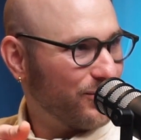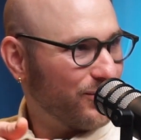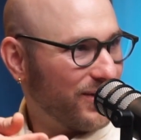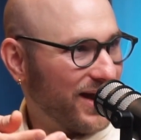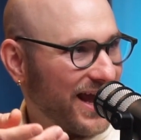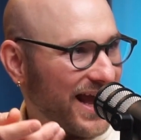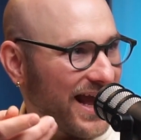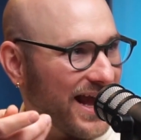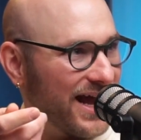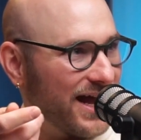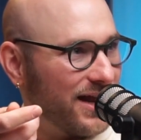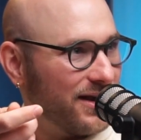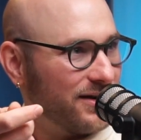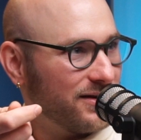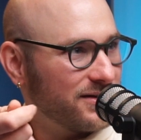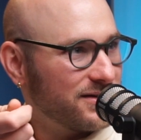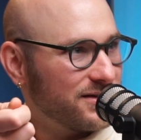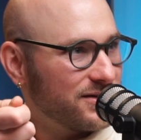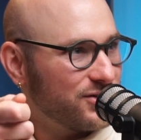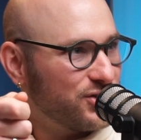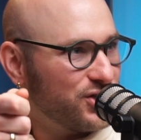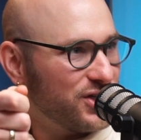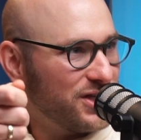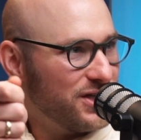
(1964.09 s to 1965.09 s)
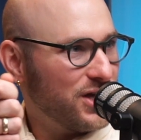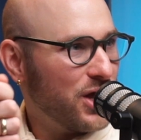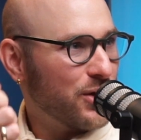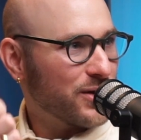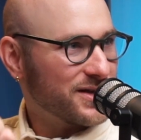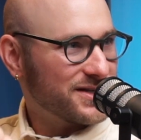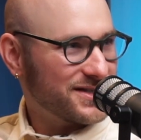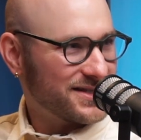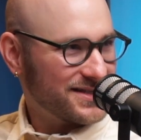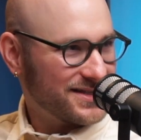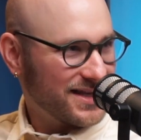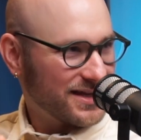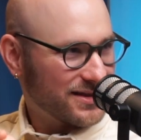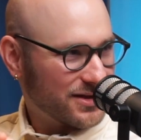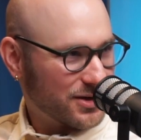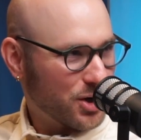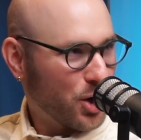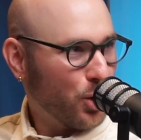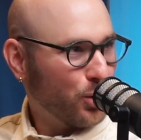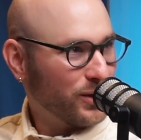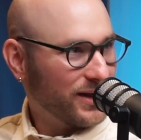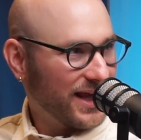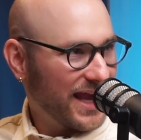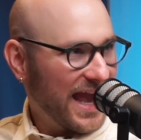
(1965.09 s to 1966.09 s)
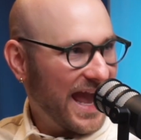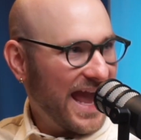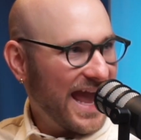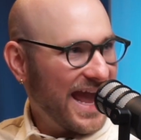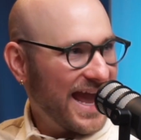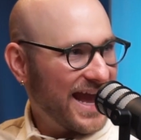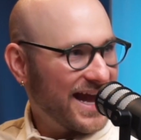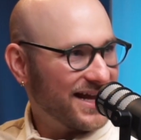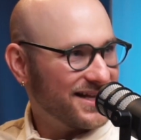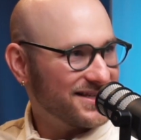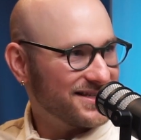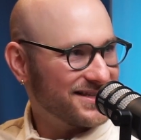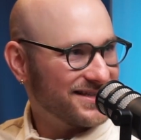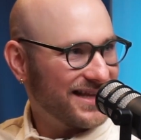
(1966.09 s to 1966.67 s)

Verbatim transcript: and she notices that they're holding hands